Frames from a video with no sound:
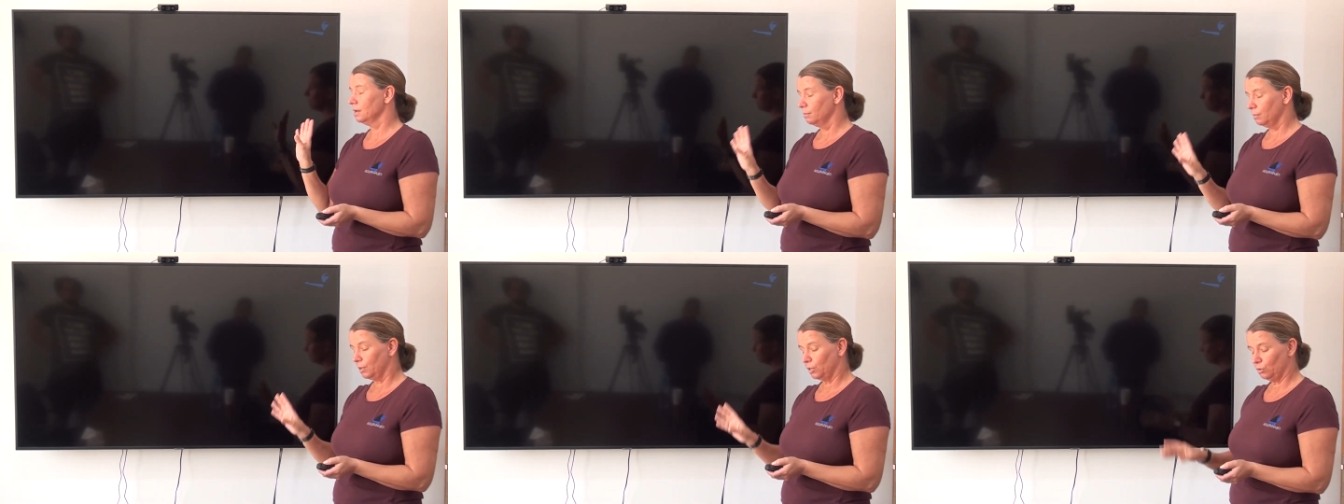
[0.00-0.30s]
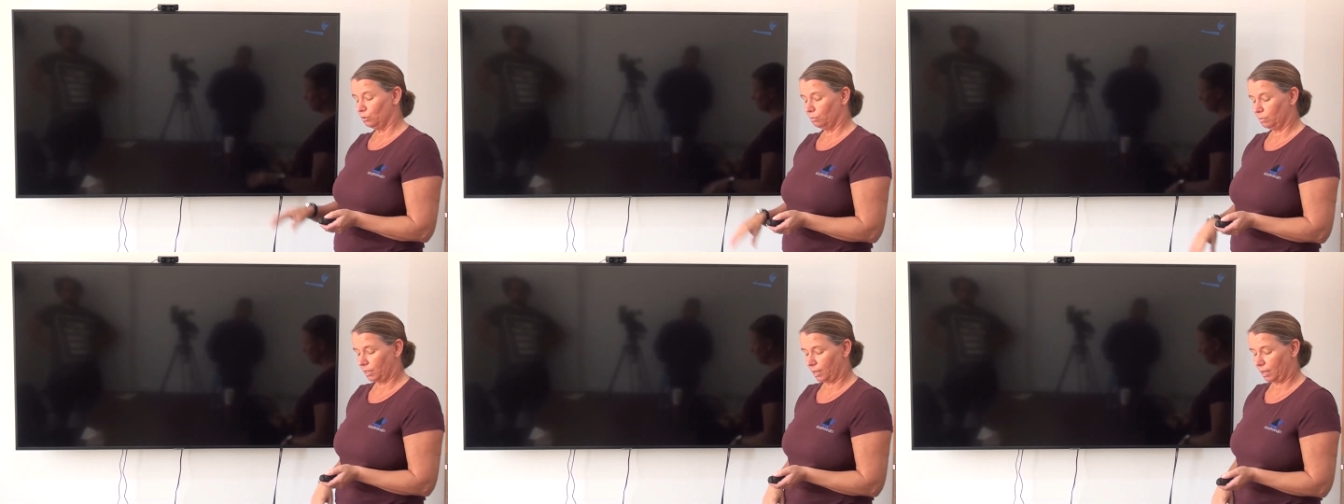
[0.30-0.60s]
but
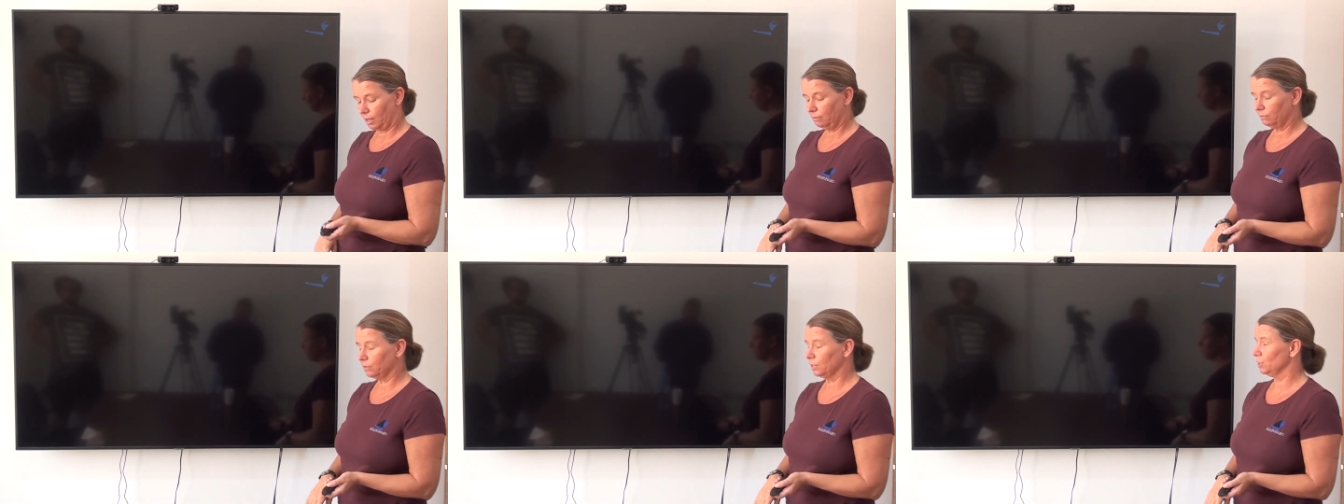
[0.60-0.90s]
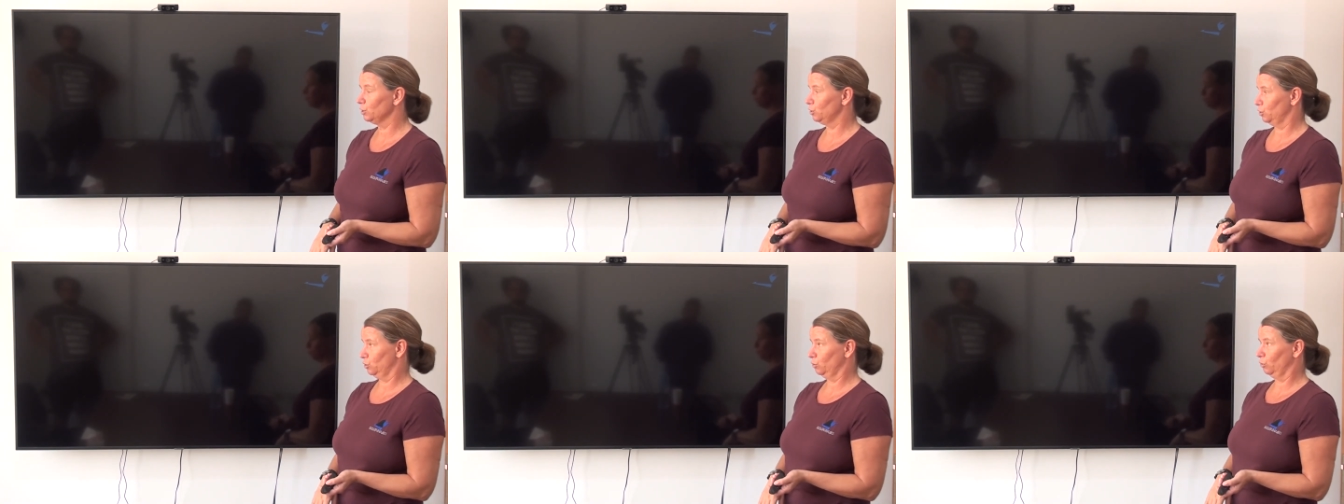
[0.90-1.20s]
her behavior
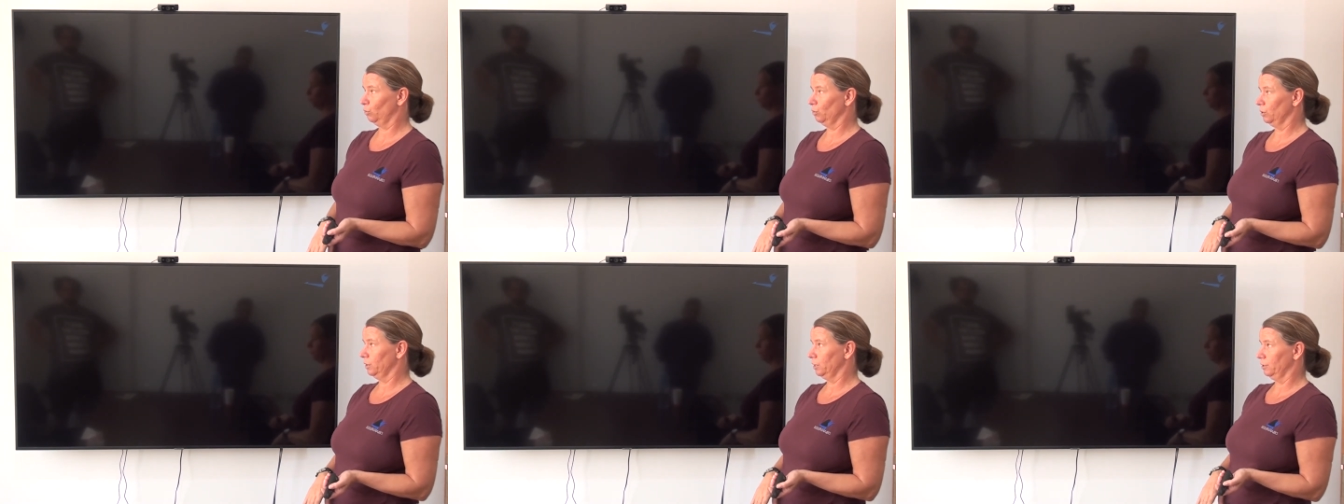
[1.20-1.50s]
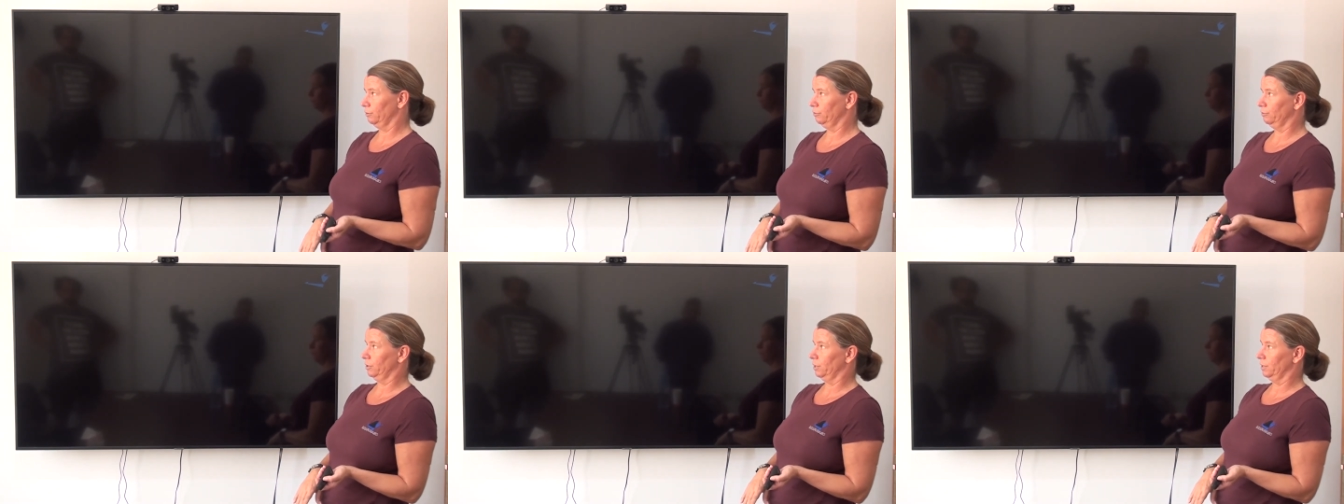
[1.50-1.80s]
is totally
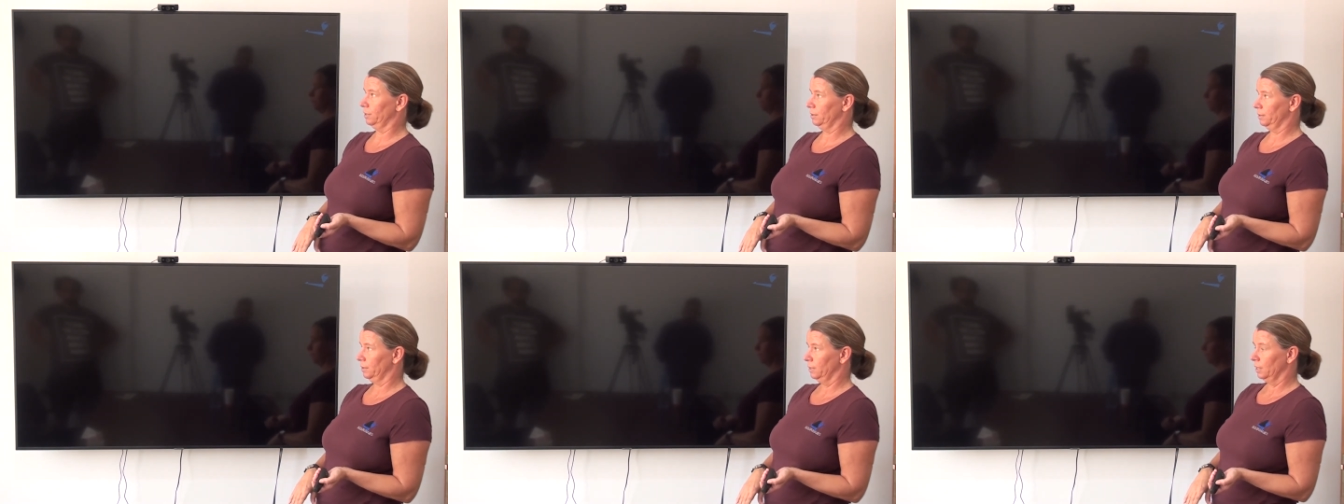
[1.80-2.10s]
different.